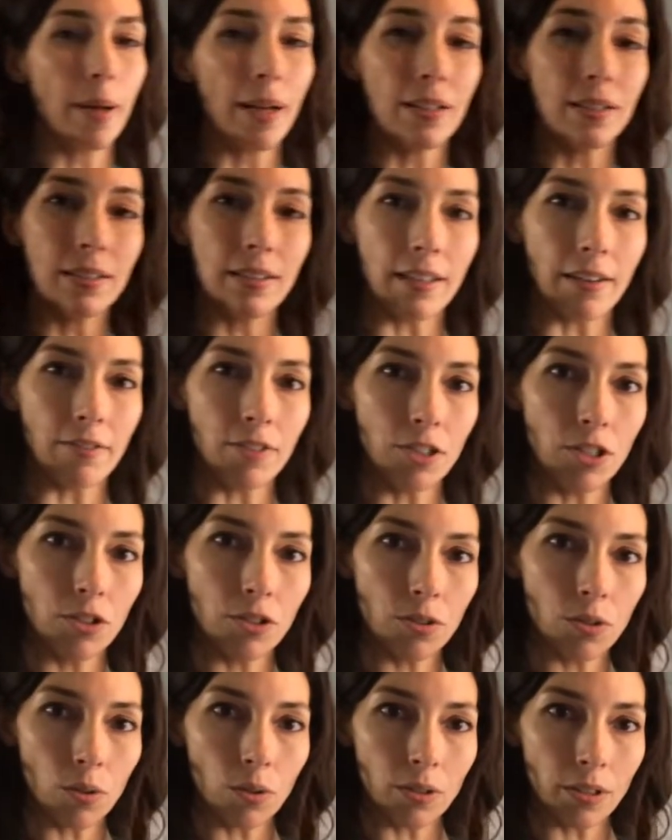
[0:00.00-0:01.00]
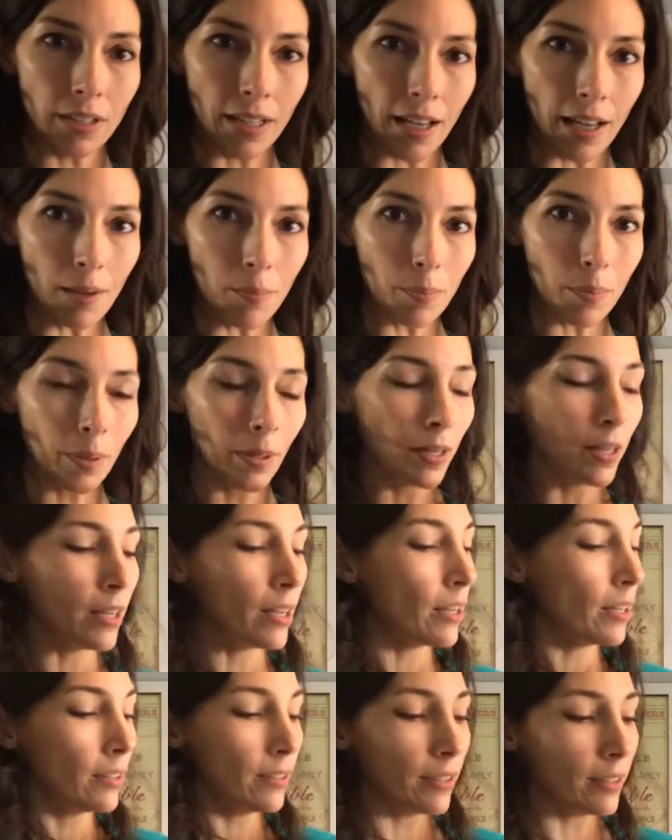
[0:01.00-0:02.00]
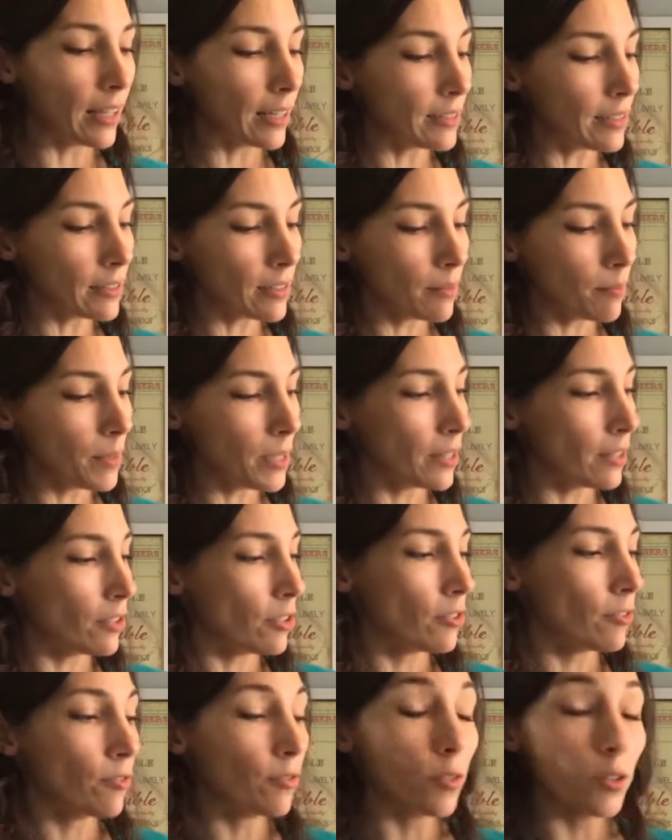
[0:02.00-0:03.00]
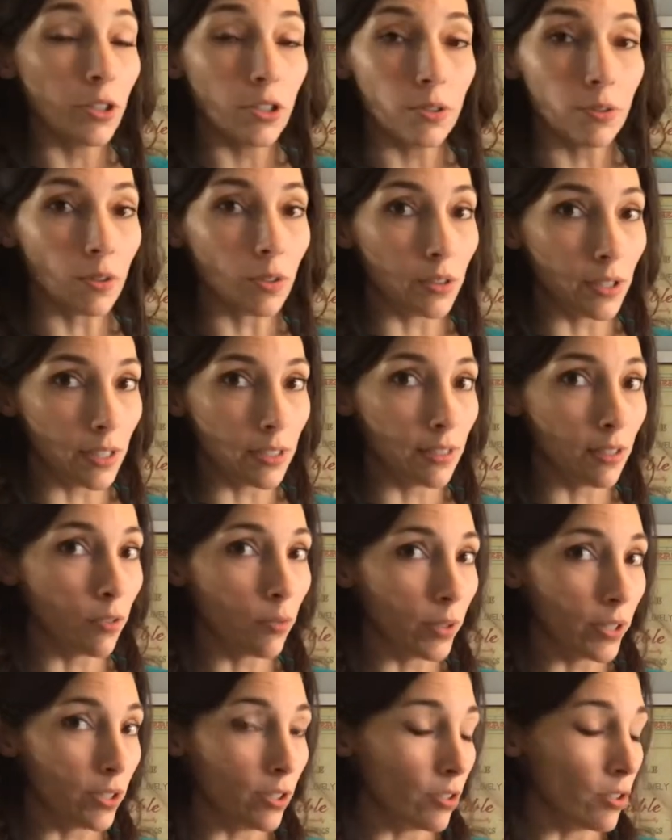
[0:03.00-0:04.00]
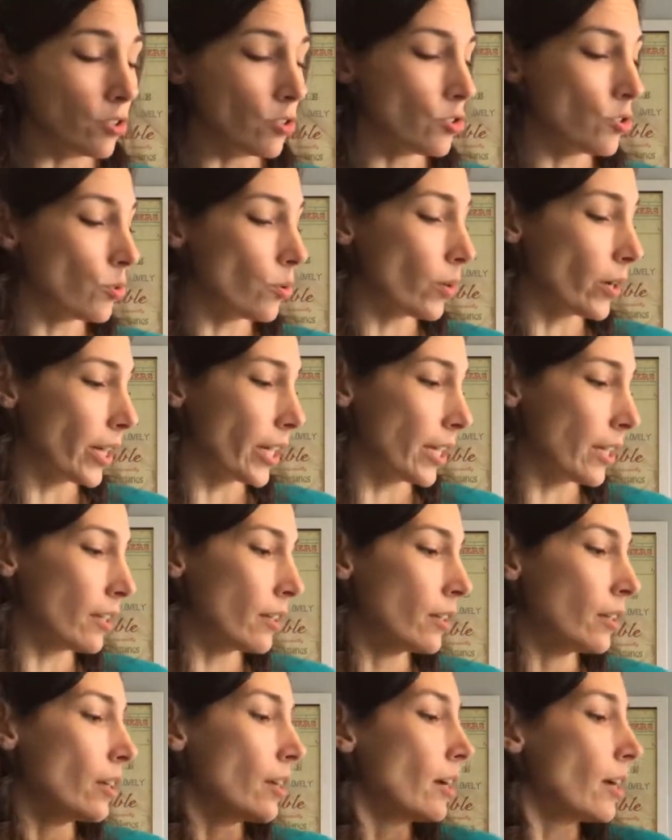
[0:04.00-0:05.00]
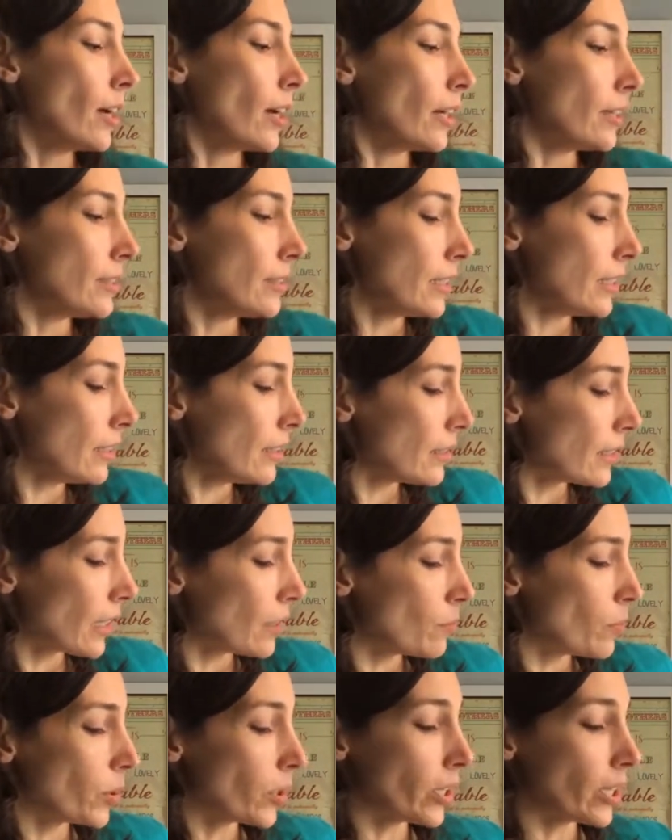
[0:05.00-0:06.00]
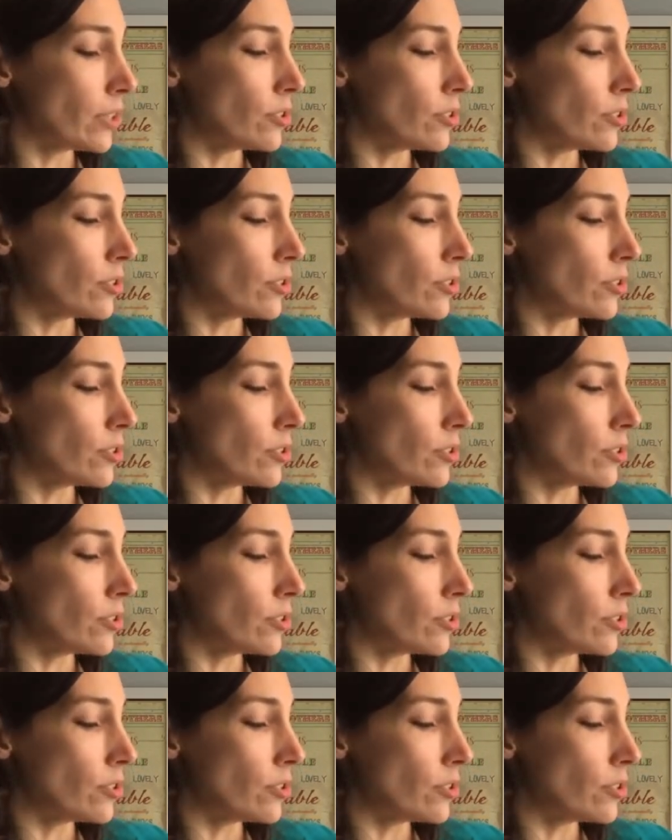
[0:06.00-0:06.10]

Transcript: about 7 years old and up. Now that doesn't mean that your 4-year-old isn't going to enjoy a See Inside book.